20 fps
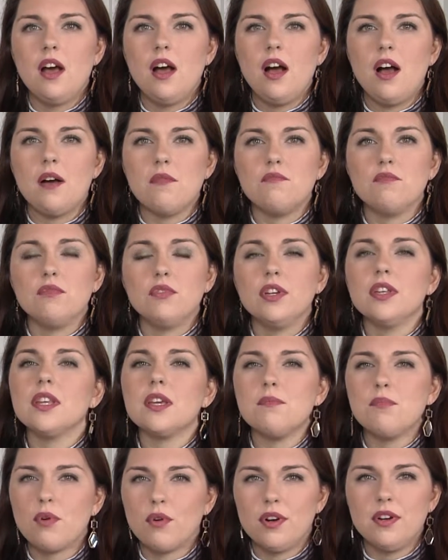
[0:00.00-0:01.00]
um, really
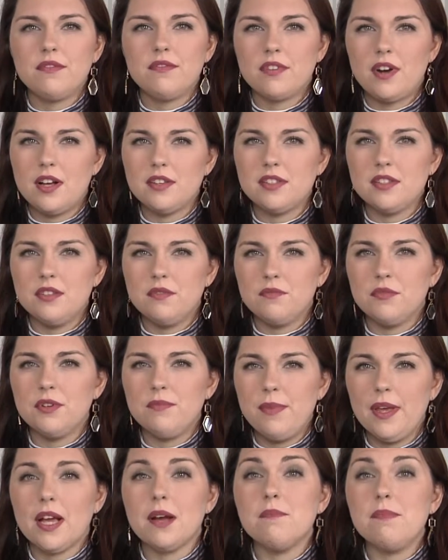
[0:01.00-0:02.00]
important for us and would
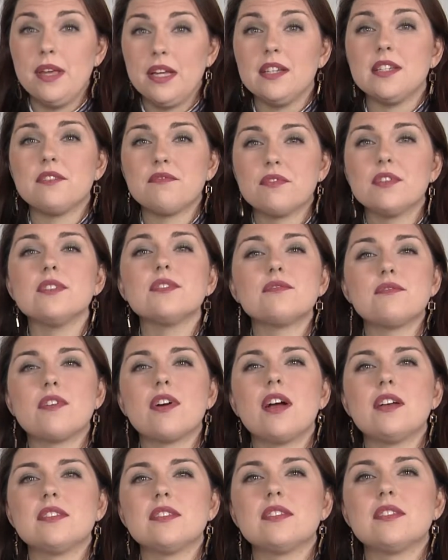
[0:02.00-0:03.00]
make a big difference
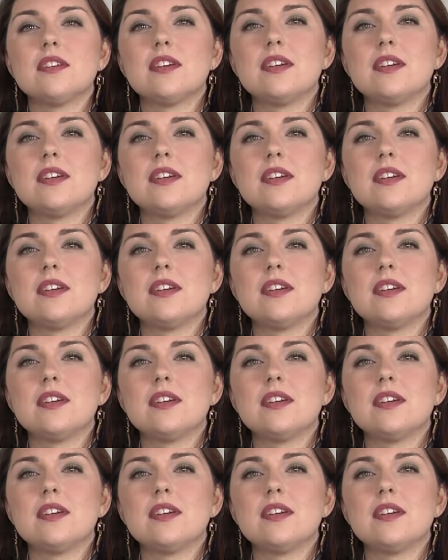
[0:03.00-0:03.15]
for us.